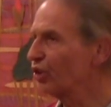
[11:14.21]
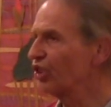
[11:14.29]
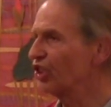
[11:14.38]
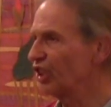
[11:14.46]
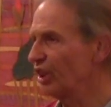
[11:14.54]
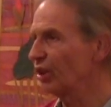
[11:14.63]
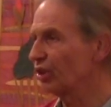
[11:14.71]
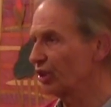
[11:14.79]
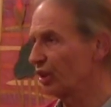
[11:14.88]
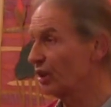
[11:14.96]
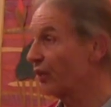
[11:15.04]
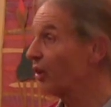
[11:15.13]
couldn't see an
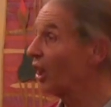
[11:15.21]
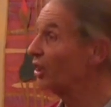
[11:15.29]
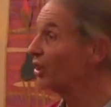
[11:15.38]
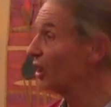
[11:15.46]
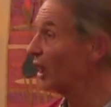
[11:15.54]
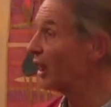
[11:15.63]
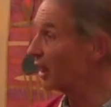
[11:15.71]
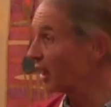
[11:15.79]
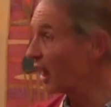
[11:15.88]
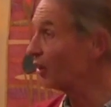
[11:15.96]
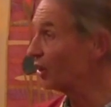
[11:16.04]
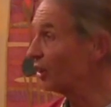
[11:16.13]
alternative, until I
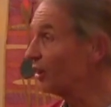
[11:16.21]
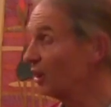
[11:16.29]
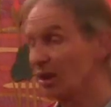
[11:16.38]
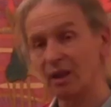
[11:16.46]
encountered